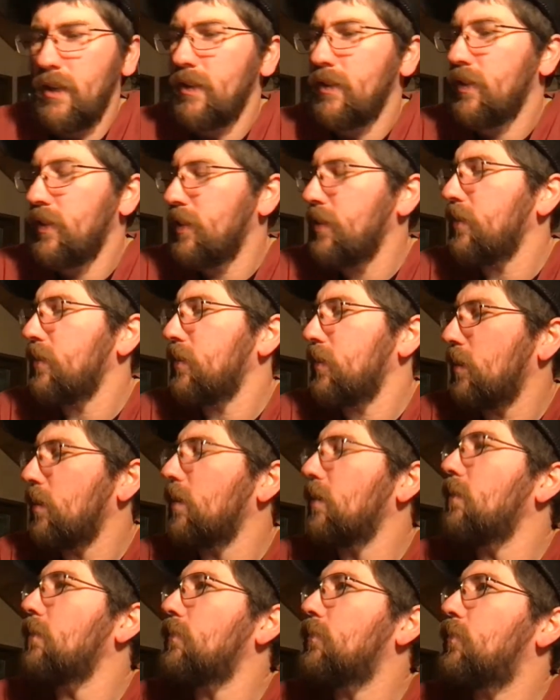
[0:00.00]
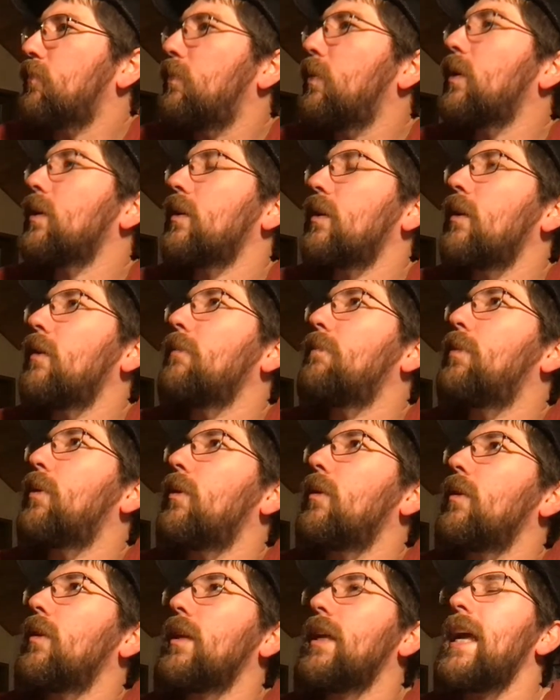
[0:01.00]
You don't
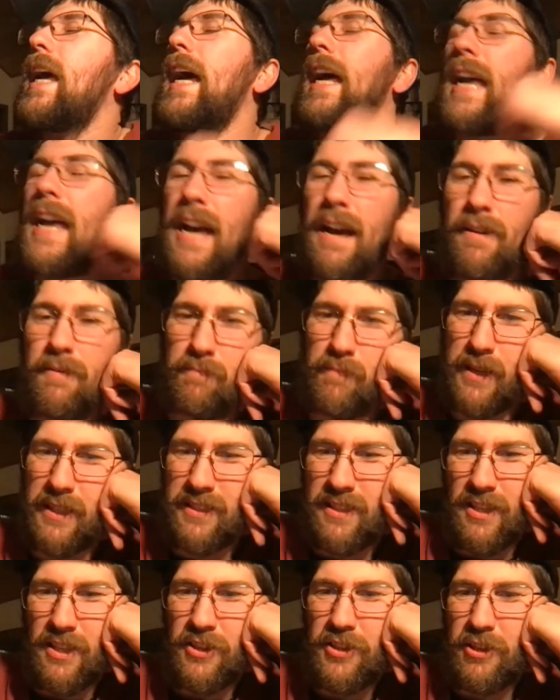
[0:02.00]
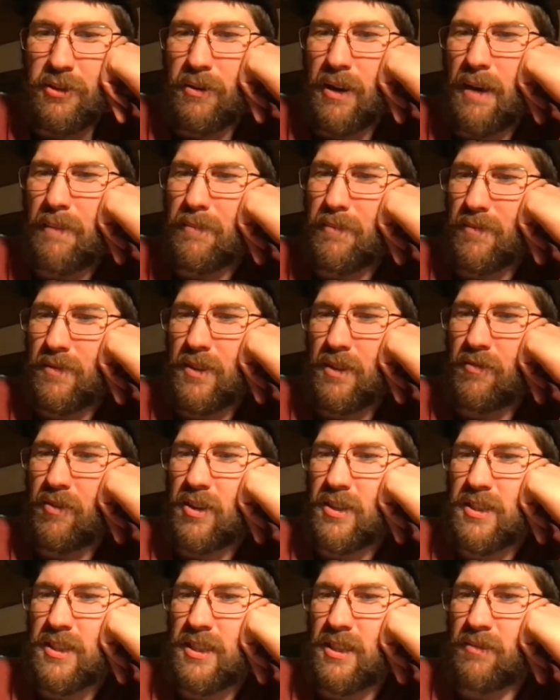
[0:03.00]
pull. Yeah, I'm mixing the two up. They're
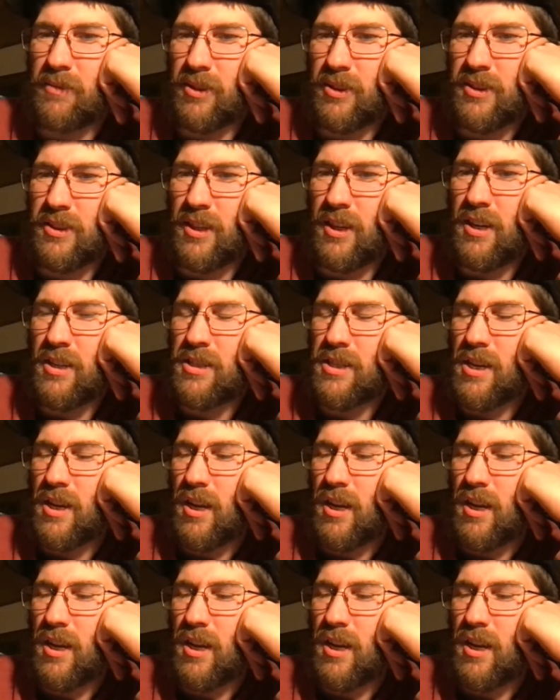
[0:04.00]
very similar songs.